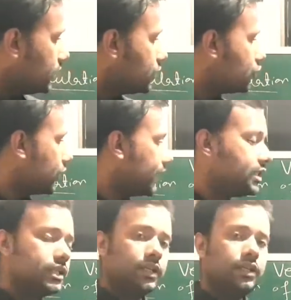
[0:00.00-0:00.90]

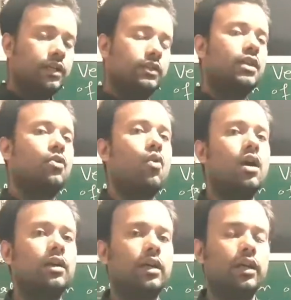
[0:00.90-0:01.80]
change in the
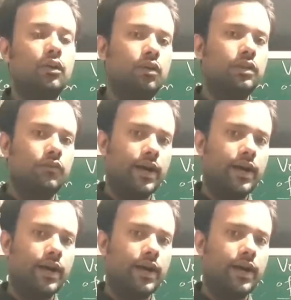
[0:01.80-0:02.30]
quantity on the